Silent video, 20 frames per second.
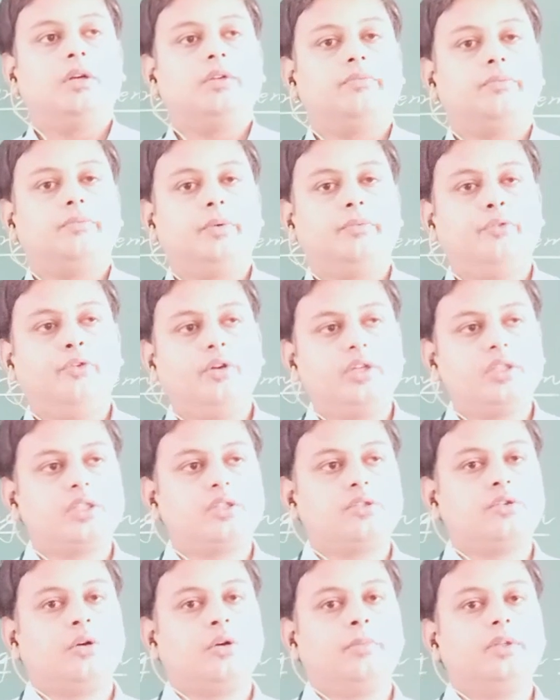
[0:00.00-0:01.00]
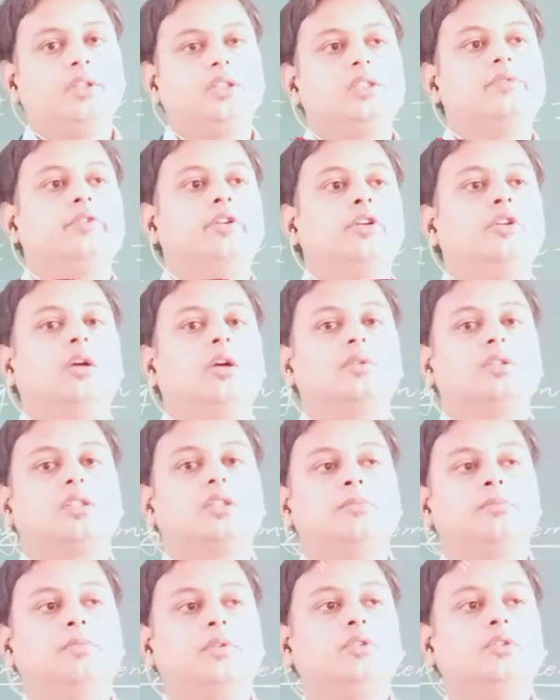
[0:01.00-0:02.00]
But before stopping this video, I'm
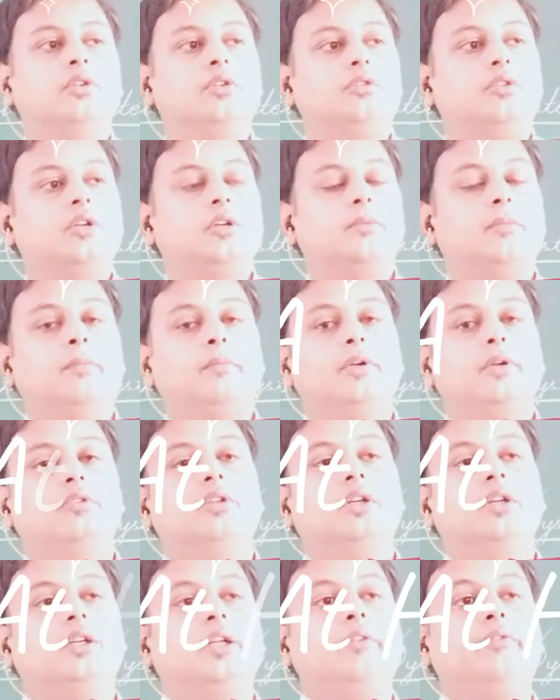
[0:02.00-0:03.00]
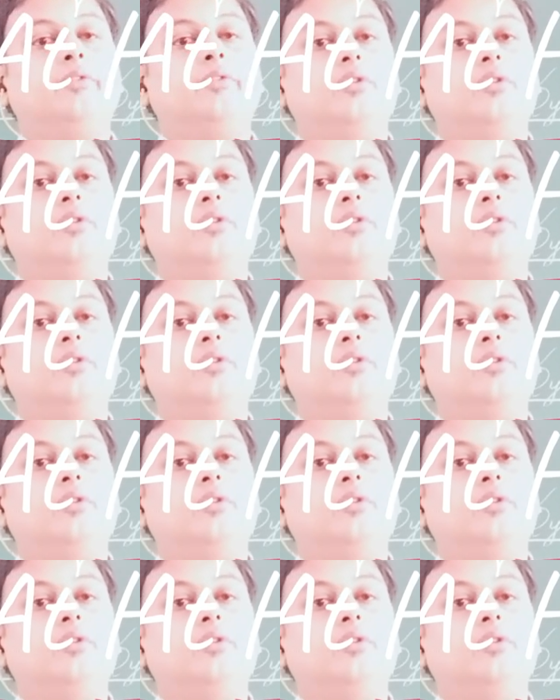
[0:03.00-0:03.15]
just simply going to remember you that if